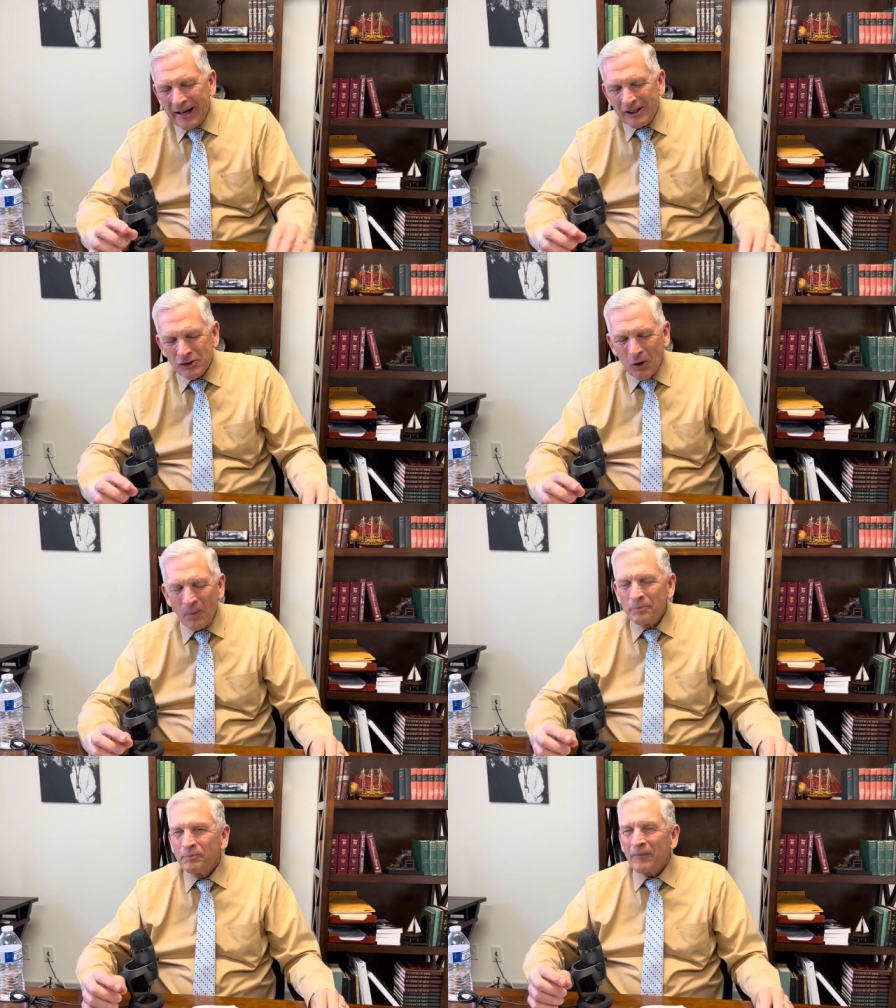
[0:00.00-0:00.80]
And
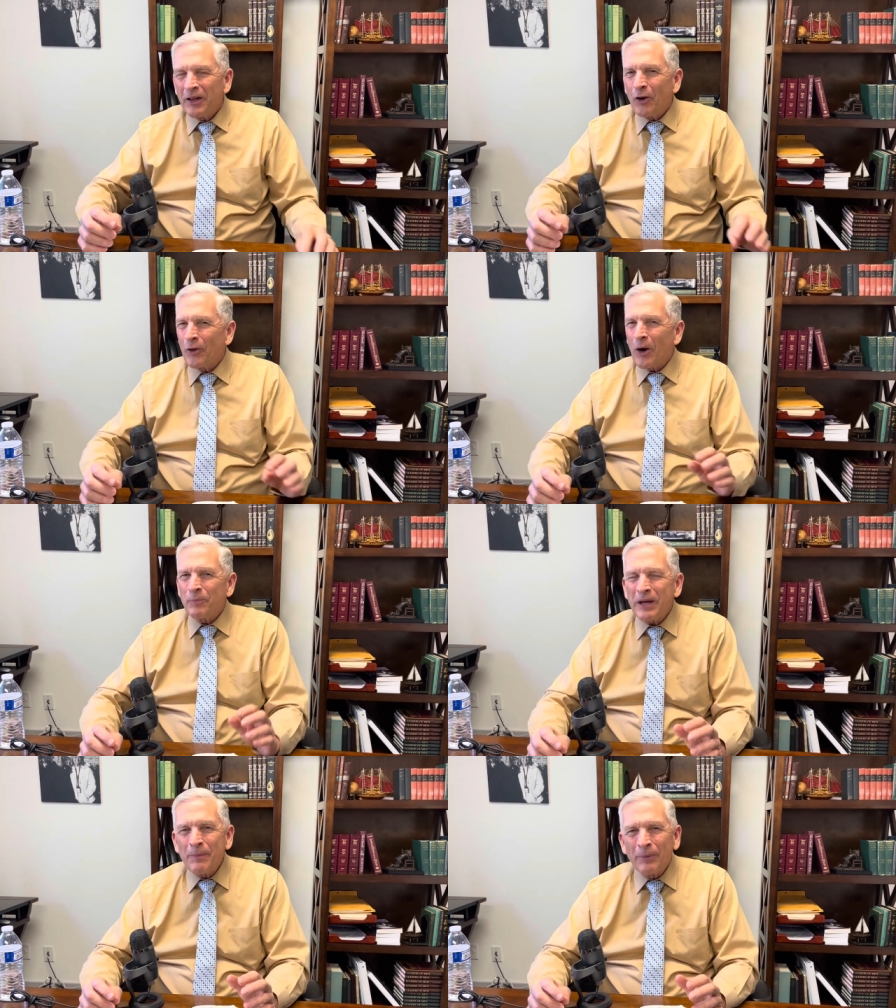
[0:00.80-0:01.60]
so, you know, there are
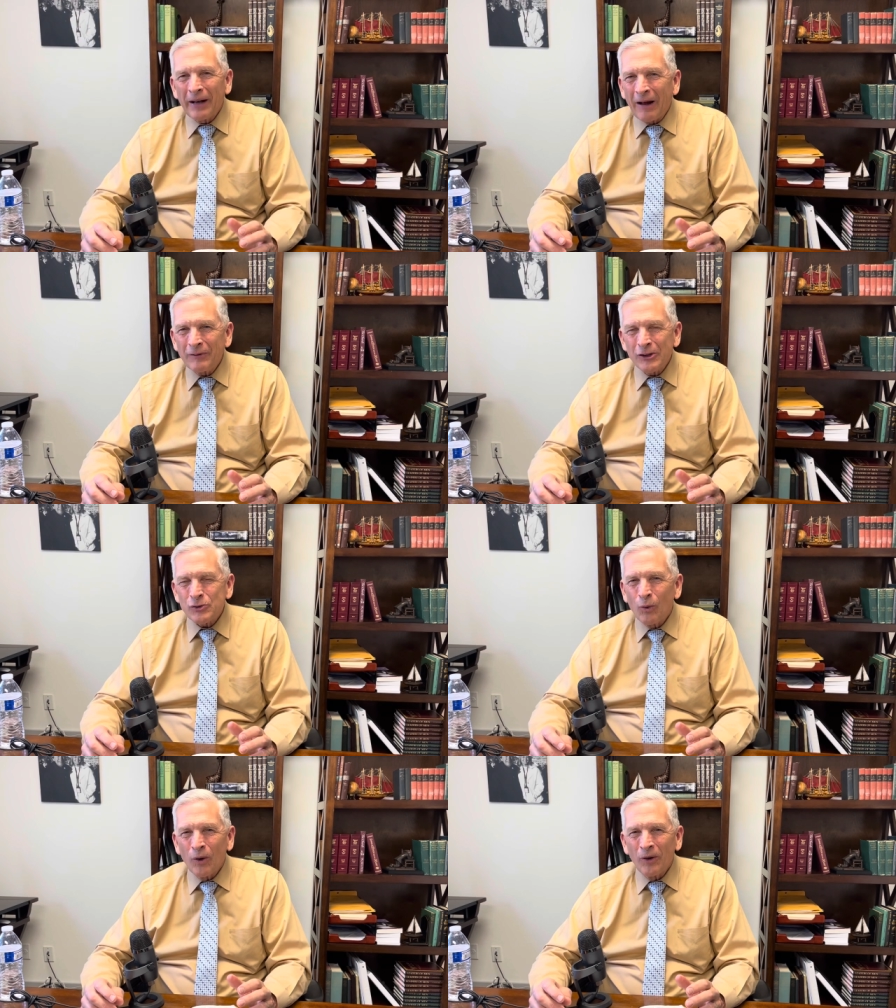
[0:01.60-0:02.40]
people out in this
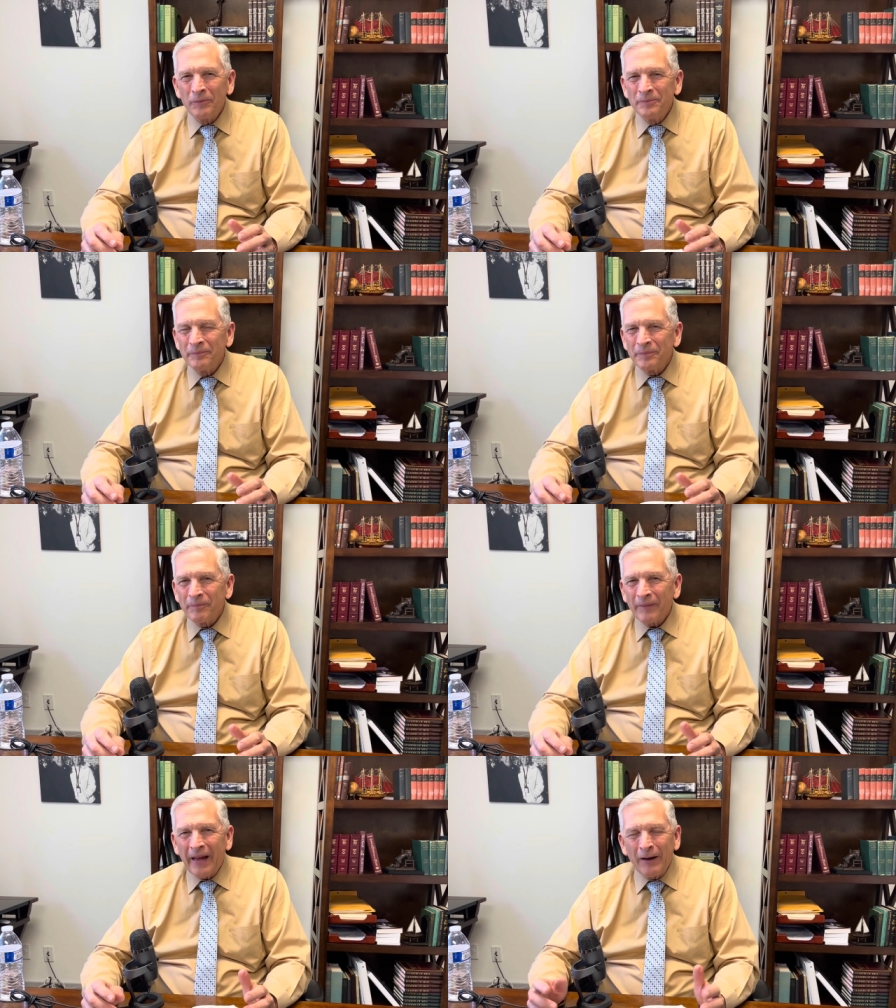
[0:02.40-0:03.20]
world,
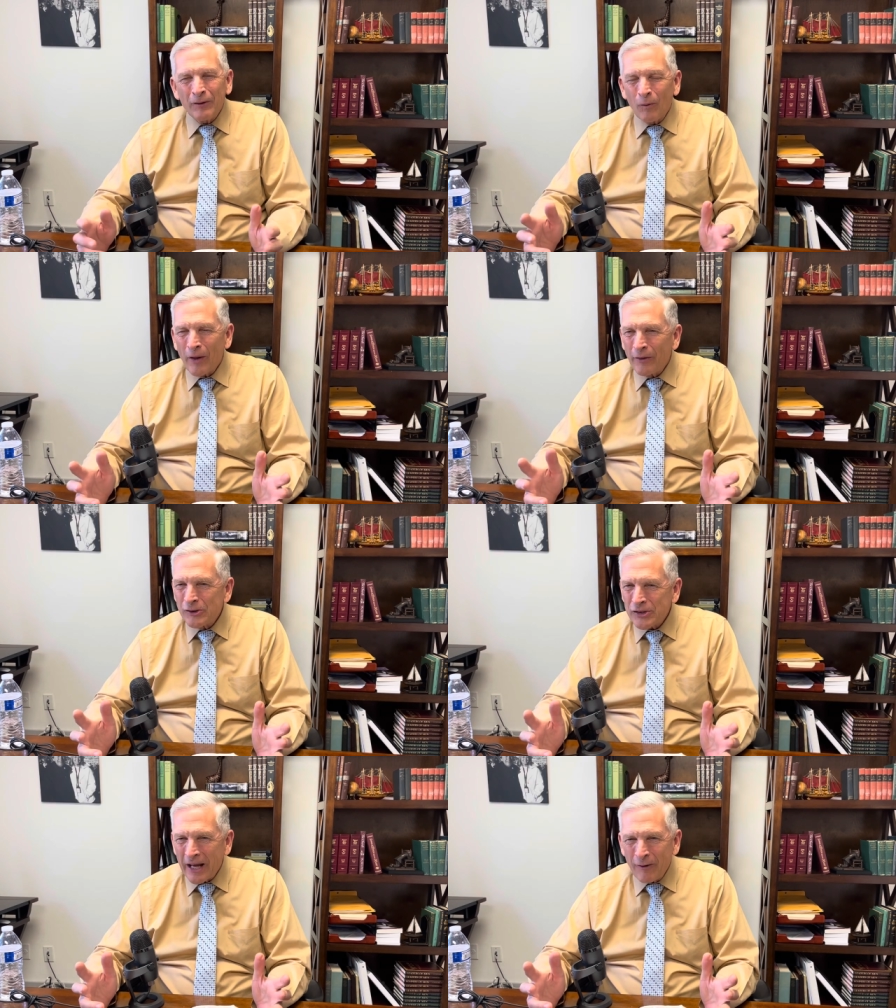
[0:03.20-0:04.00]
and whether they're
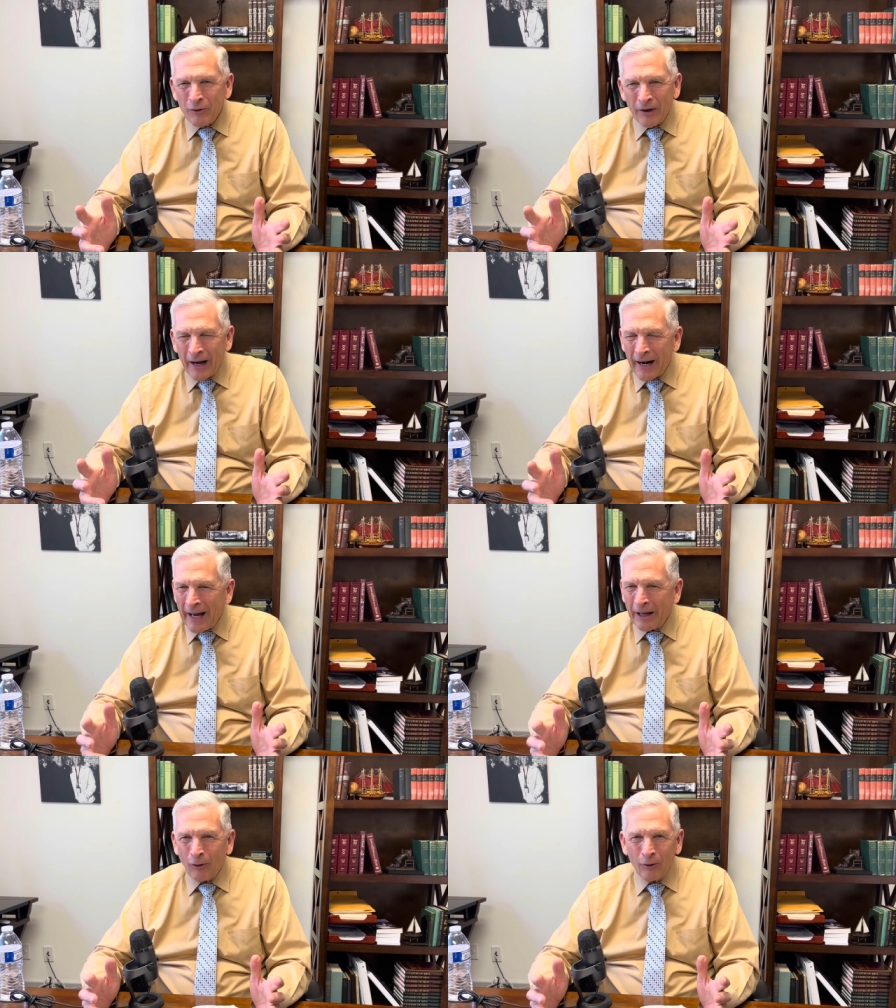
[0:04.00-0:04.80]
saved or not,
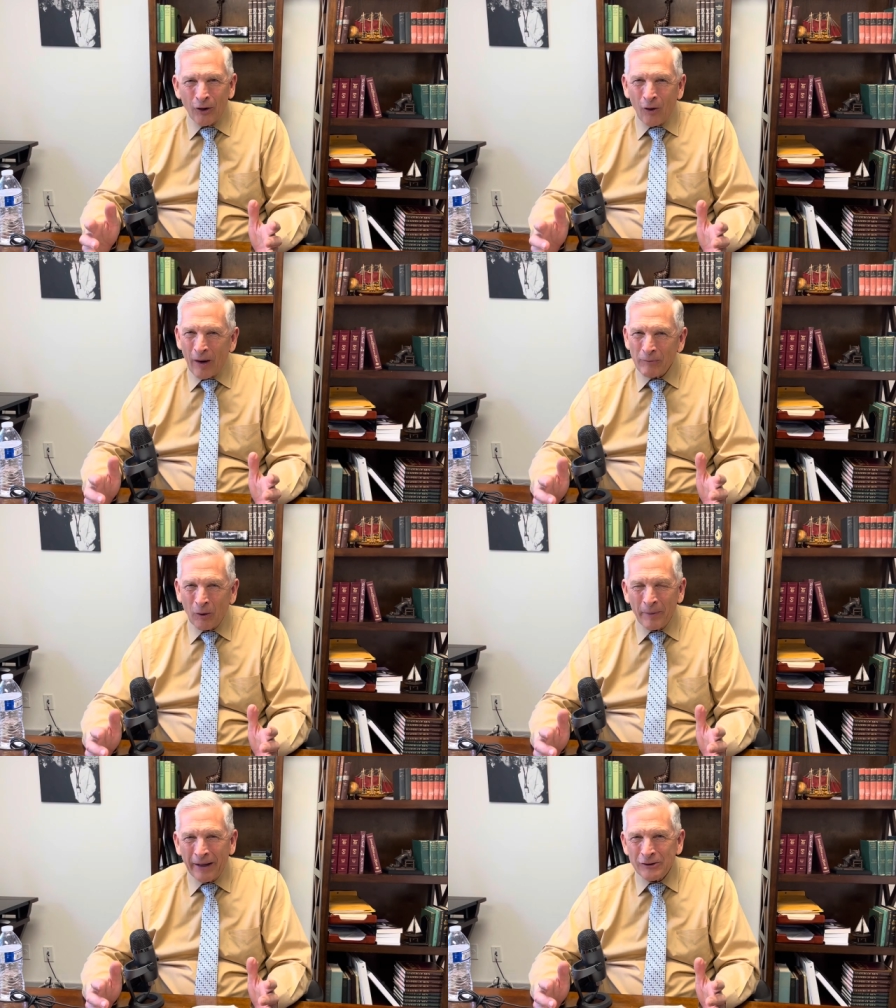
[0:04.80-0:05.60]
I don't know. I'm no
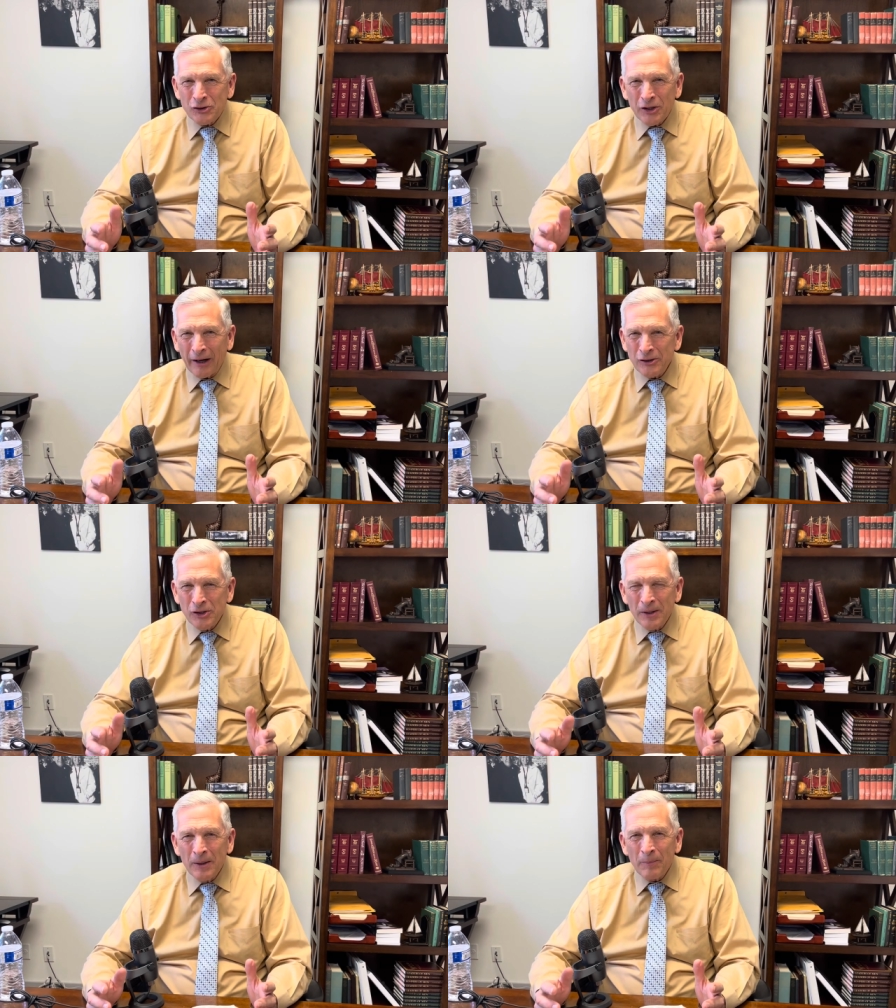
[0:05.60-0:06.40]
man's judge.
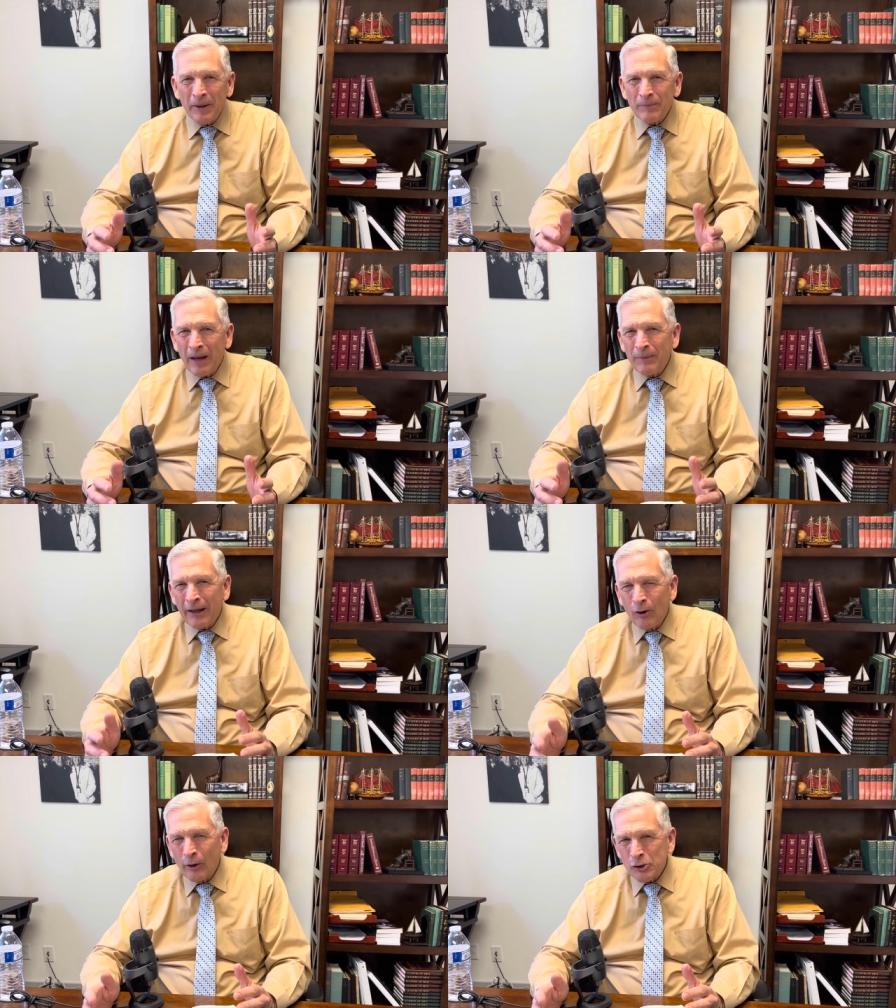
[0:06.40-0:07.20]
But maybe they
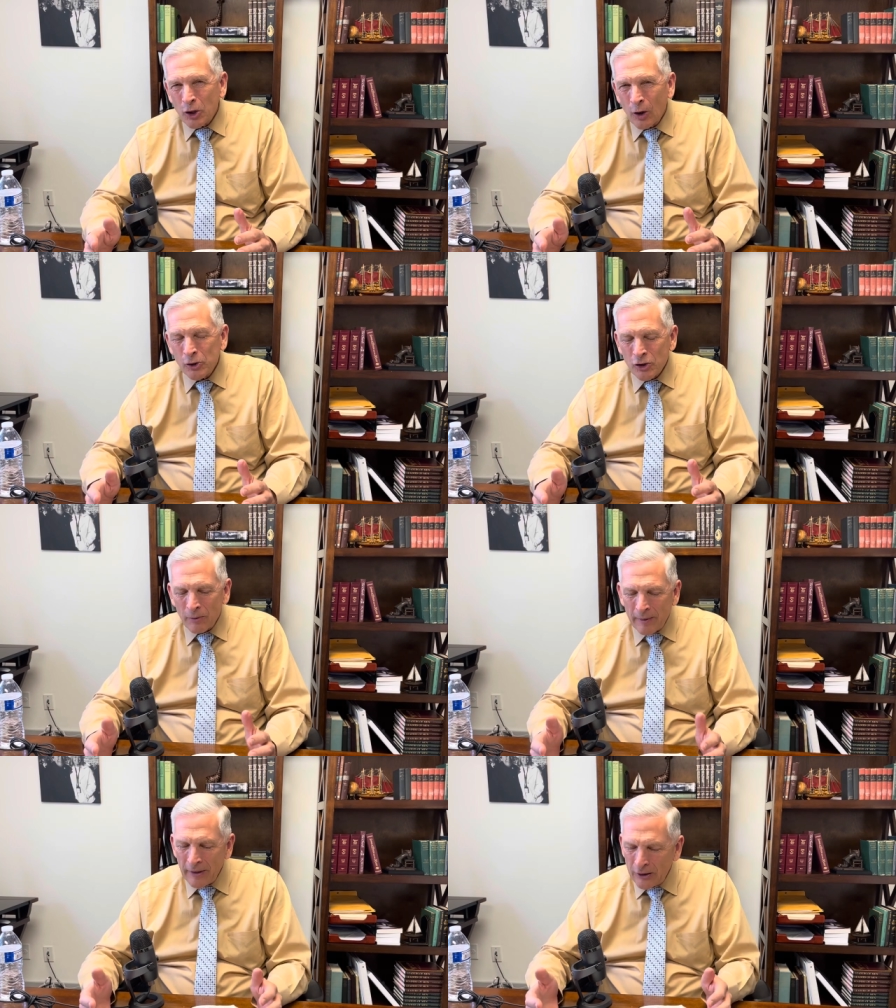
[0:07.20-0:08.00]
go to church or
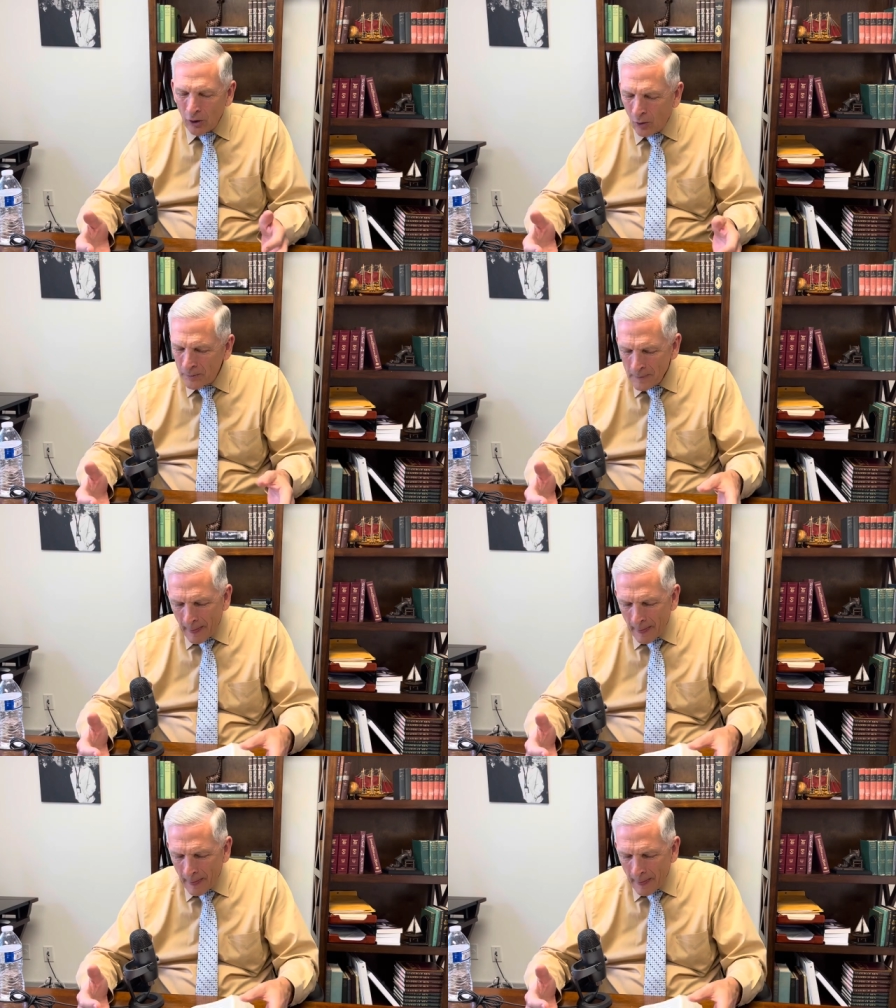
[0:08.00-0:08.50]
maybe they don't.